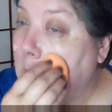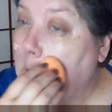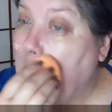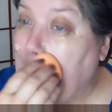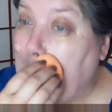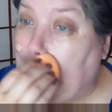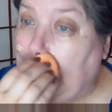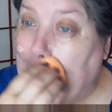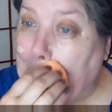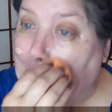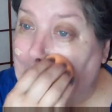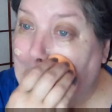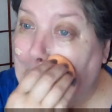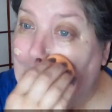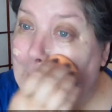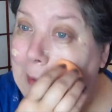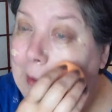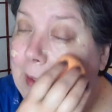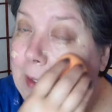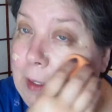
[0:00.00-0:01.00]
and
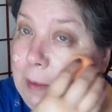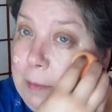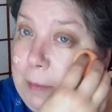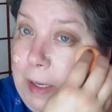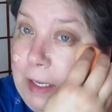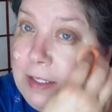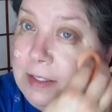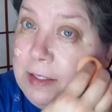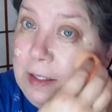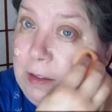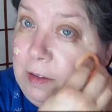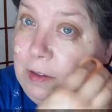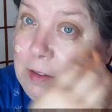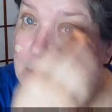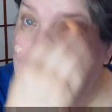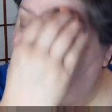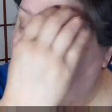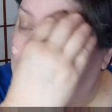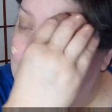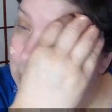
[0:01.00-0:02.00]
I think makes it
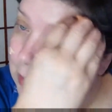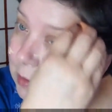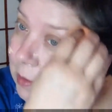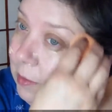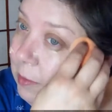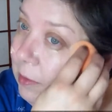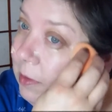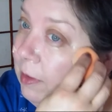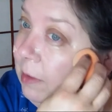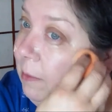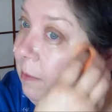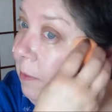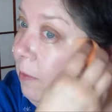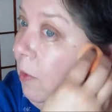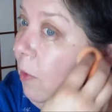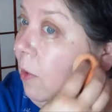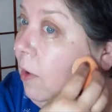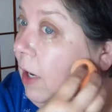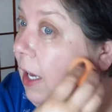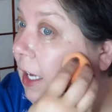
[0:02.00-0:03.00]
look
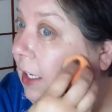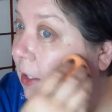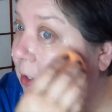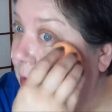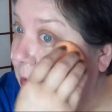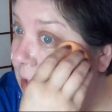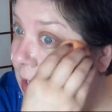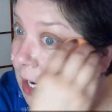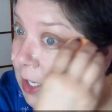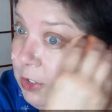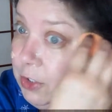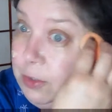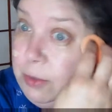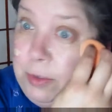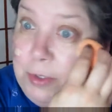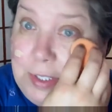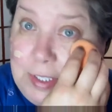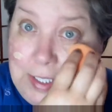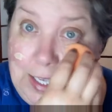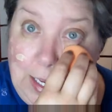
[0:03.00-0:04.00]
more like your natural
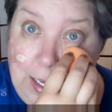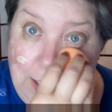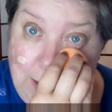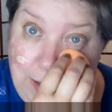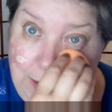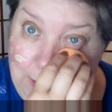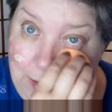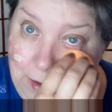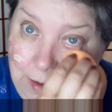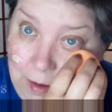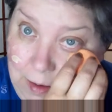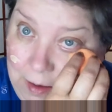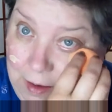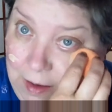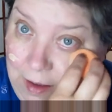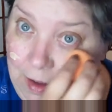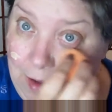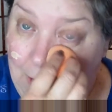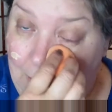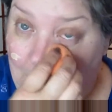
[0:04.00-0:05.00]
skin
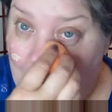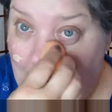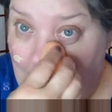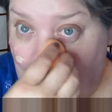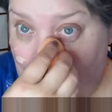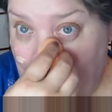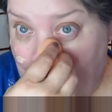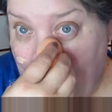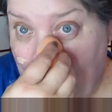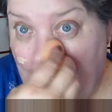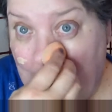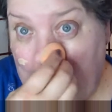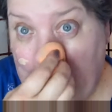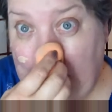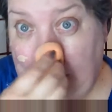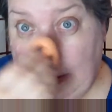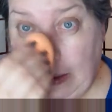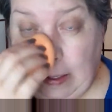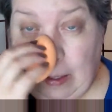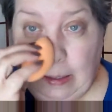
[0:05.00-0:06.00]

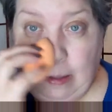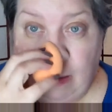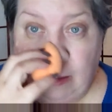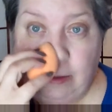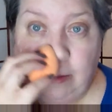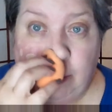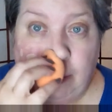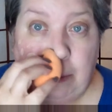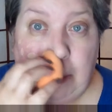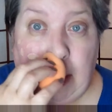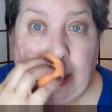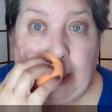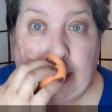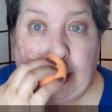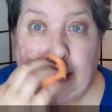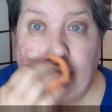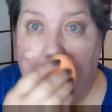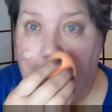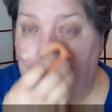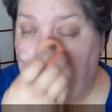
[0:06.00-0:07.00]
than
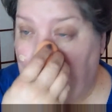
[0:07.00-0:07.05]
makeup.